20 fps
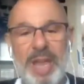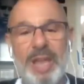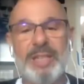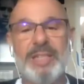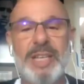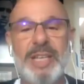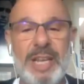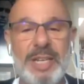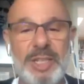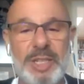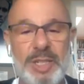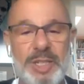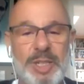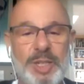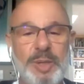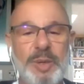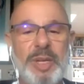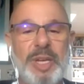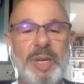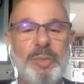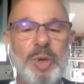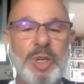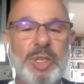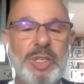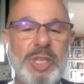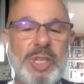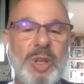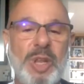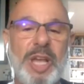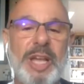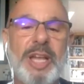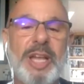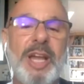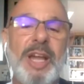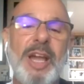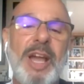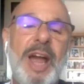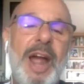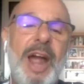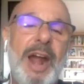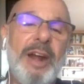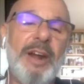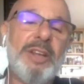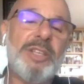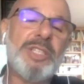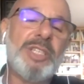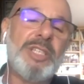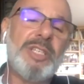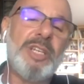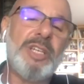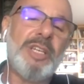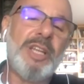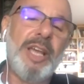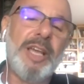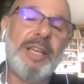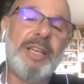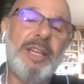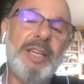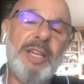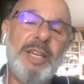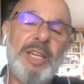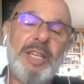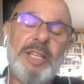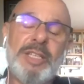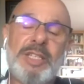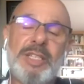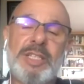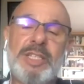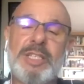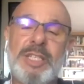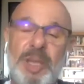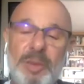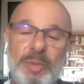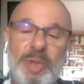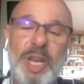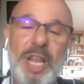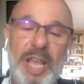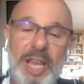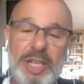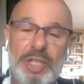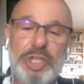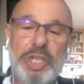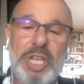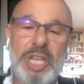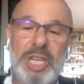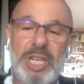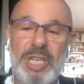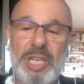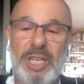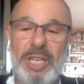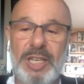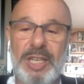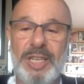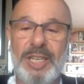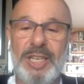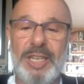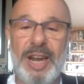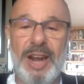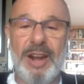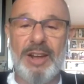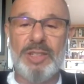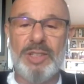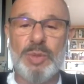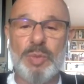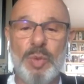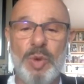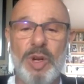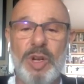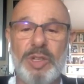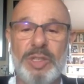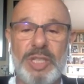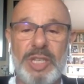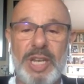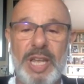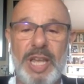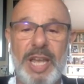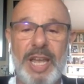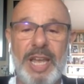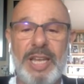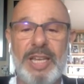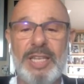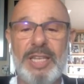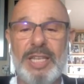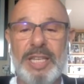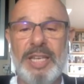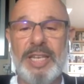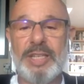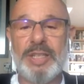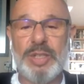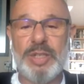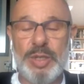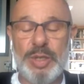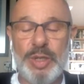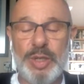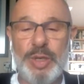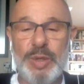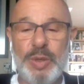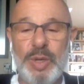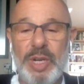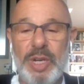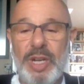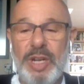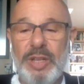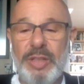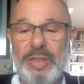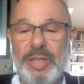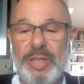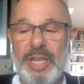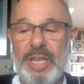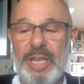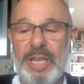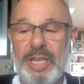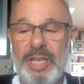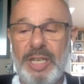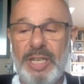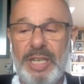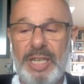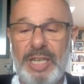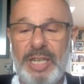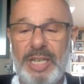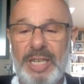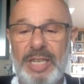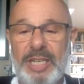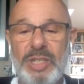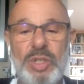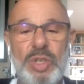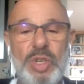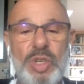attention to you anymore. So like like stimulation in our world today leads to the need